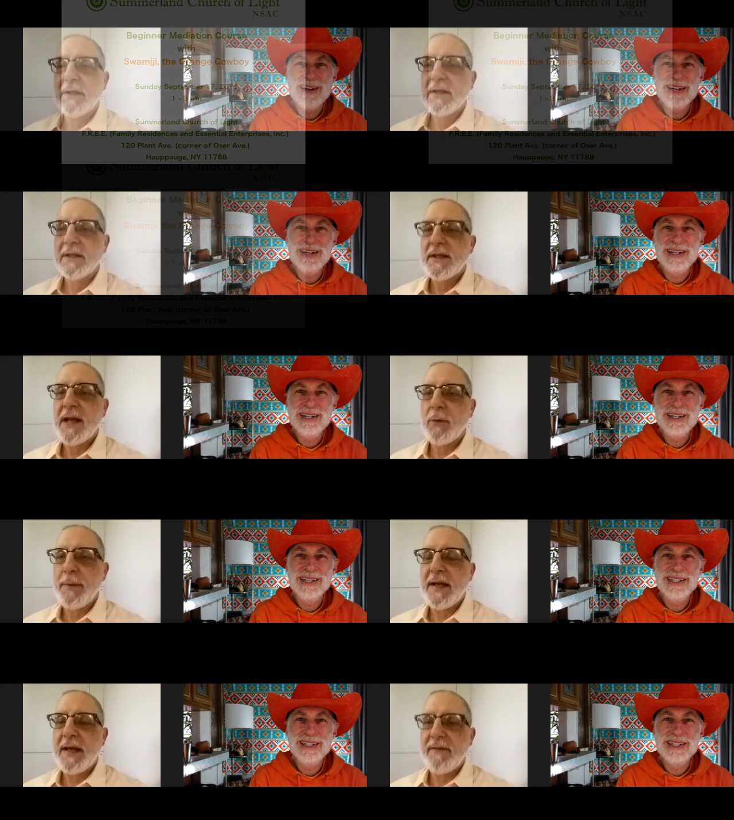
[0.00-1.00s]
Speaker 1: that we'll be
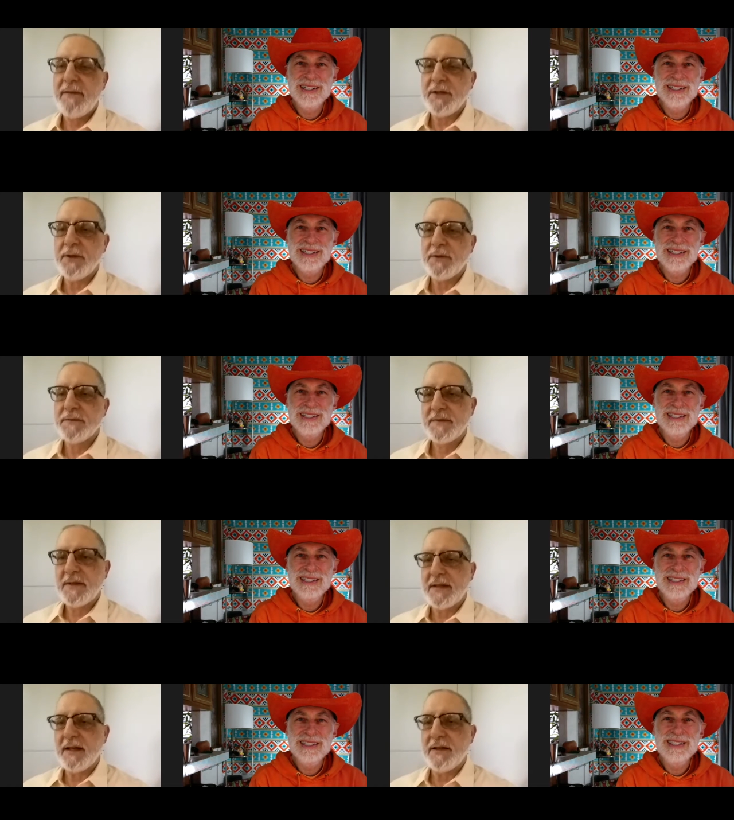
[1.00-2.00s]
having you
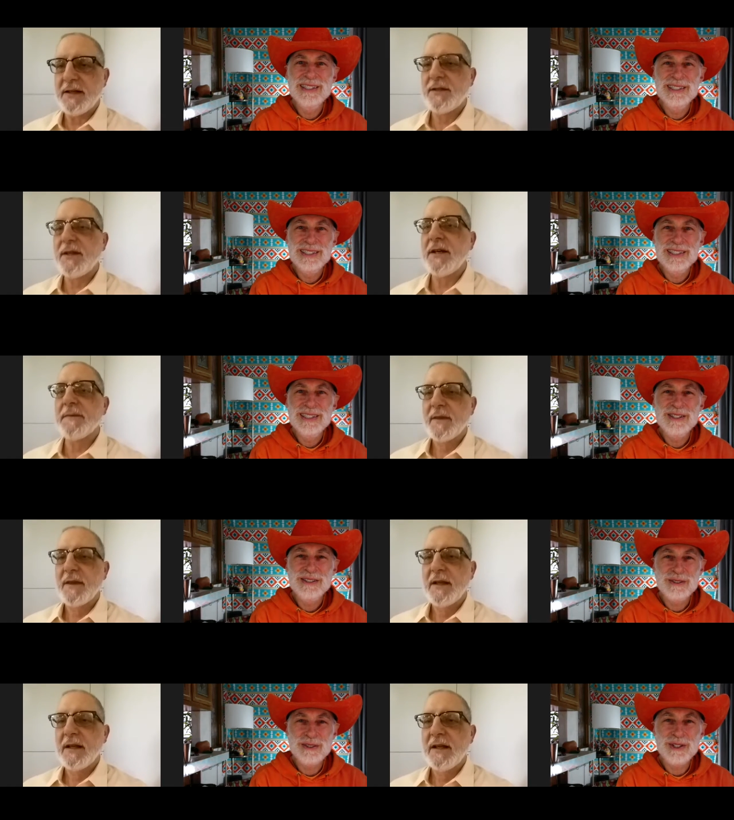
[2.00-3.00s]
on that day.
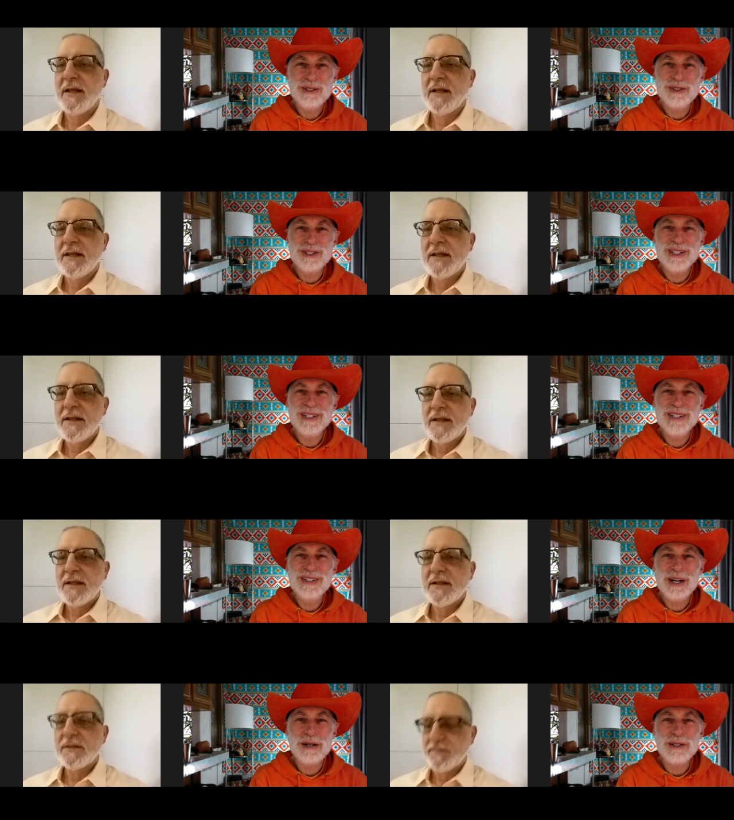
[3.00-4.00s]
Speaker 2: Wonderful.
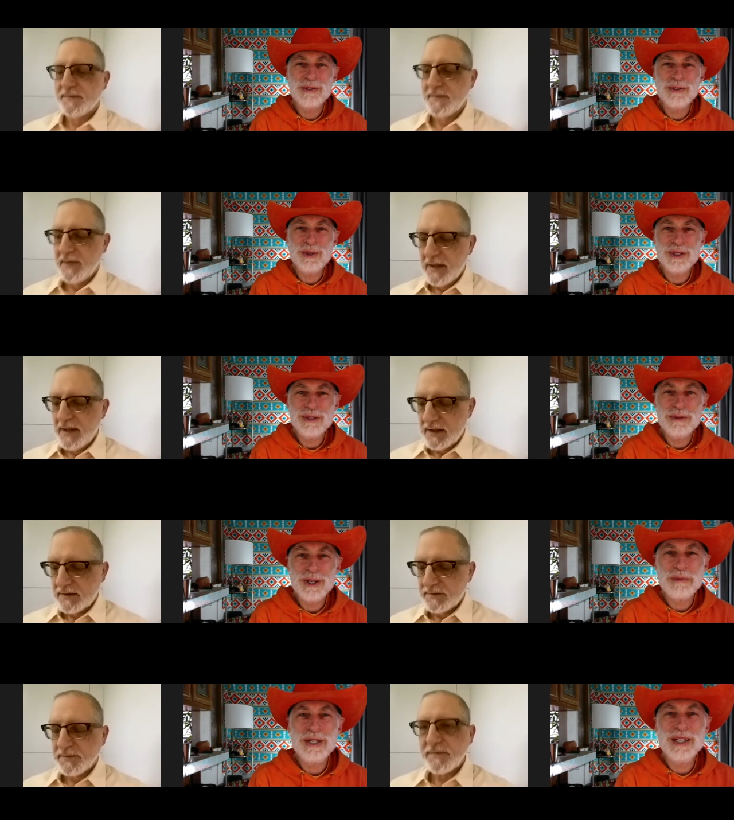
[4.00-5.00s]
I look forward to
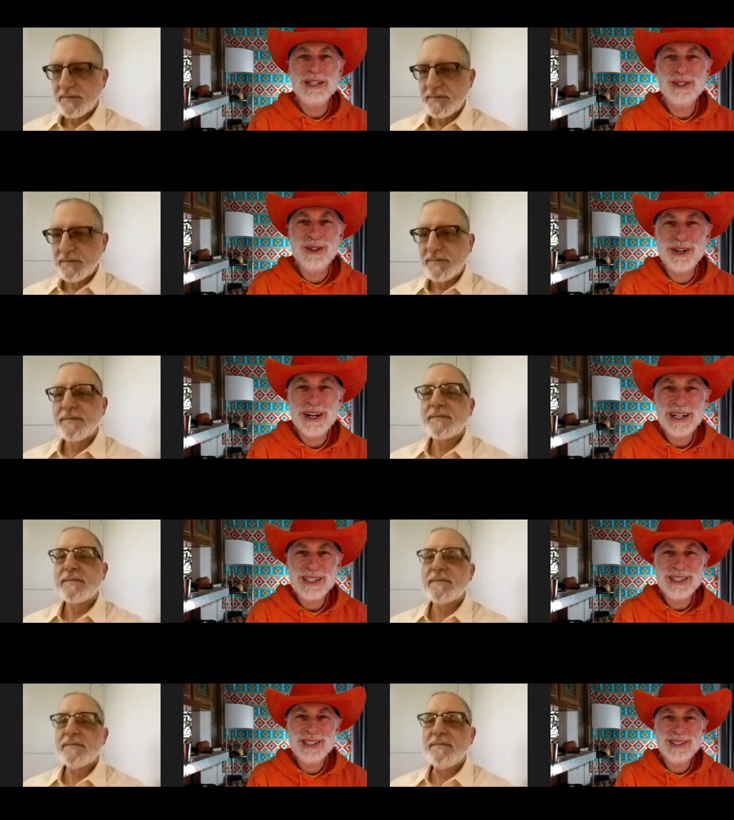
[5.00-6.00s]
coming down to Long
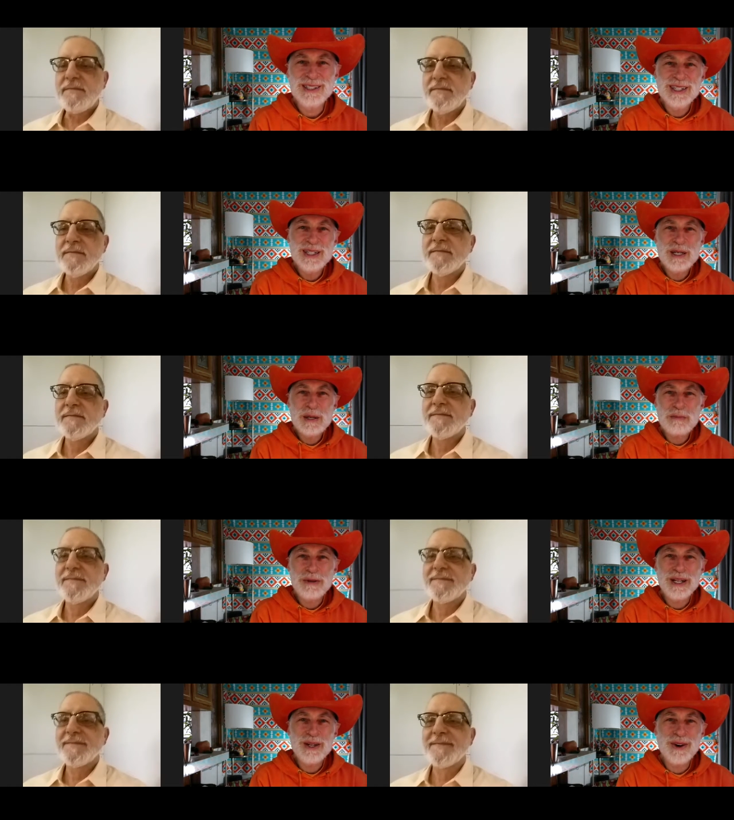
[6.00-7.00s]
Island and
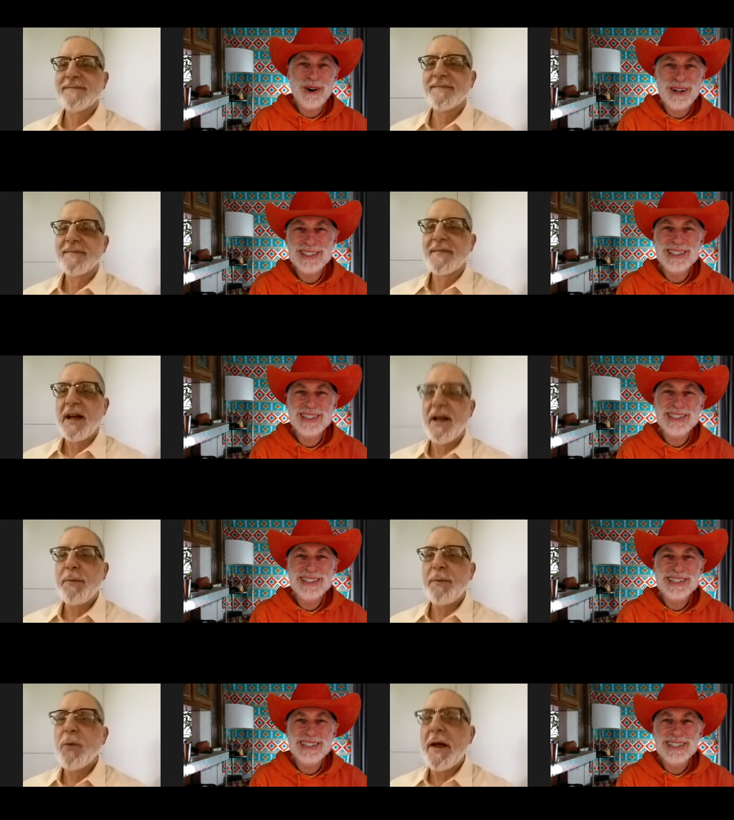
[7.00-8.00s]
meeting you all.
Speaker 1: I hope
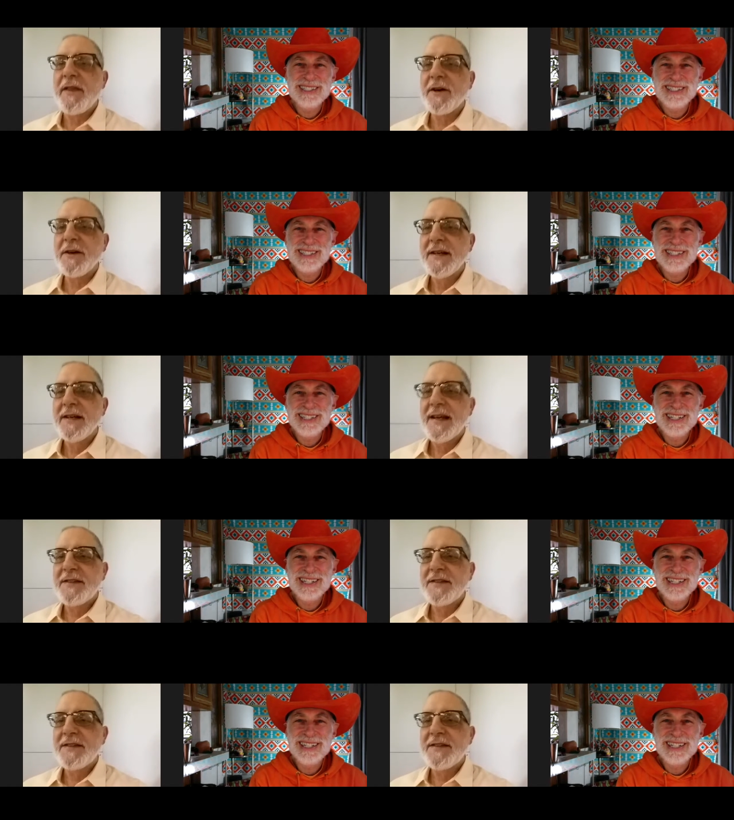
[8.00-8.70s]
the weather is